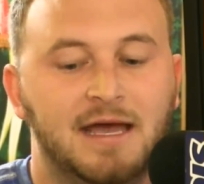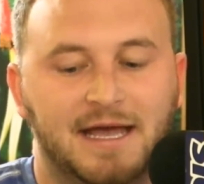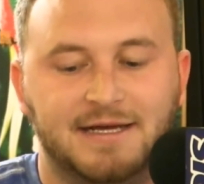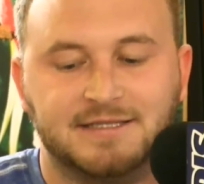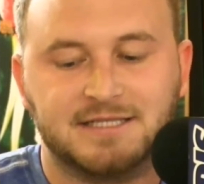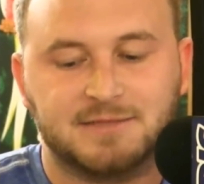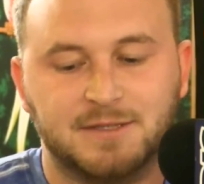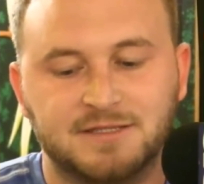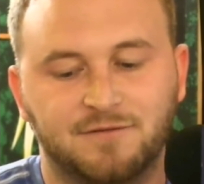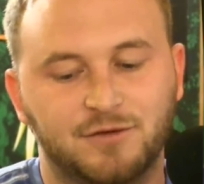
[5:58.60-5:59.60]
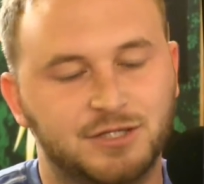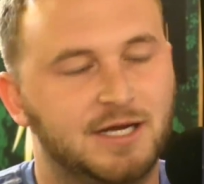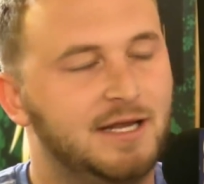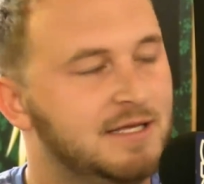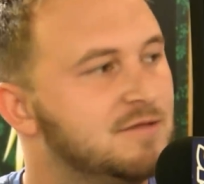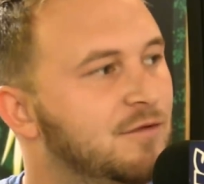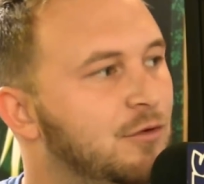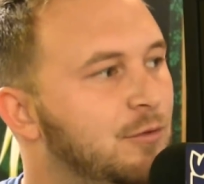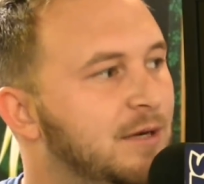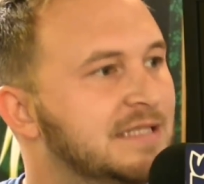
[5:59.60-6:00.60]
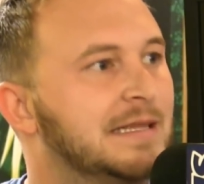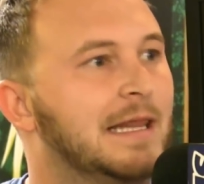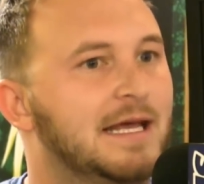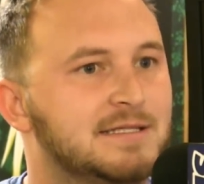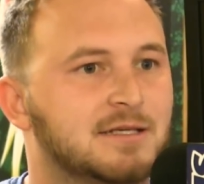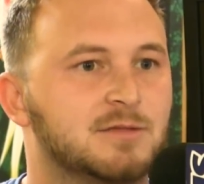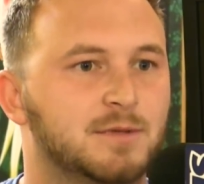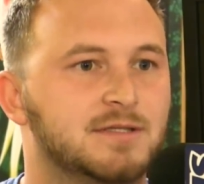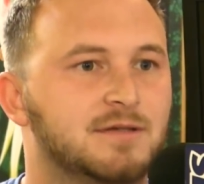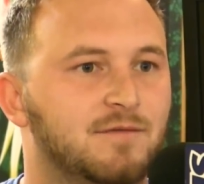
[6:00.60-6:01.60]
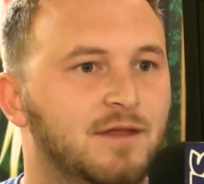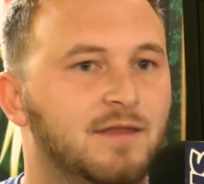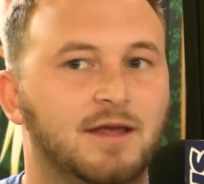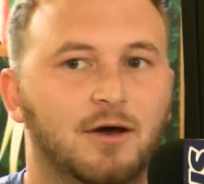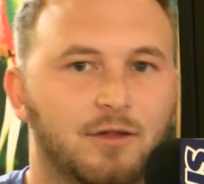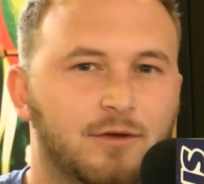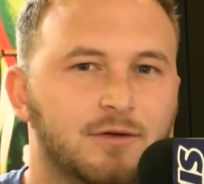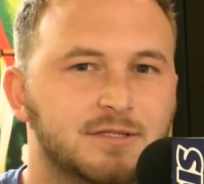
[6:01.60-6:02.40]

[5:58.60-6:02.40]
It is expensive for Chinese food, but it's less expensive than the other